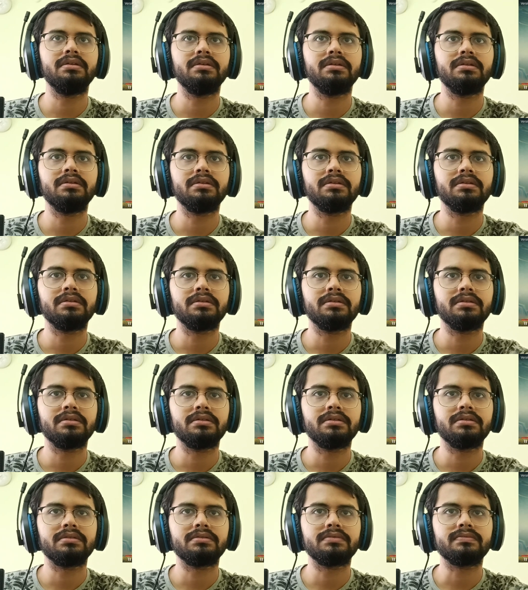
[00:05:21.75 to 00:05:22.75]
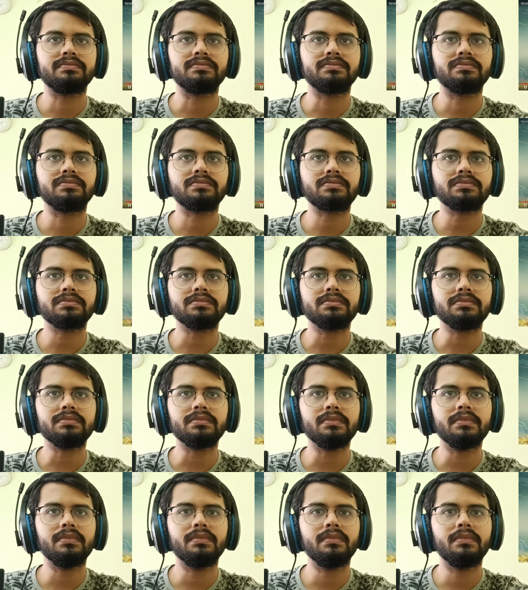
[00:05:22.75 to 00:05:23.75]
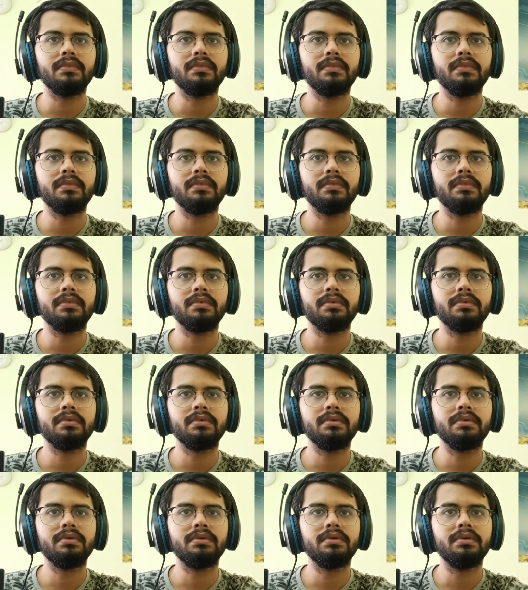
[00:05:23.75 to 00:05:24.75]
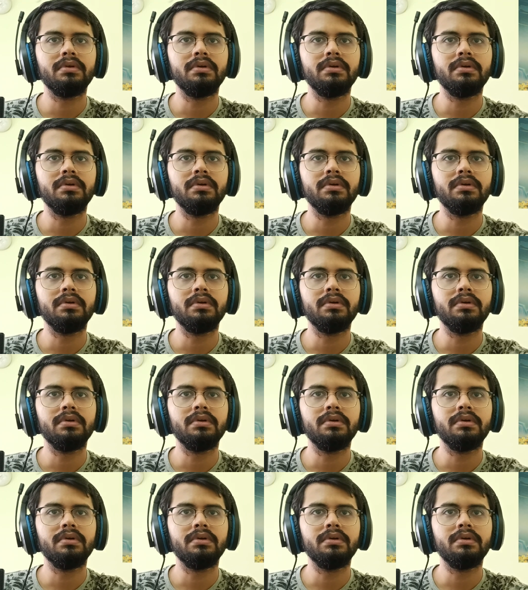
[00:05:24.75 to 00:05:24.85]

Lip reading: Nobody speaks.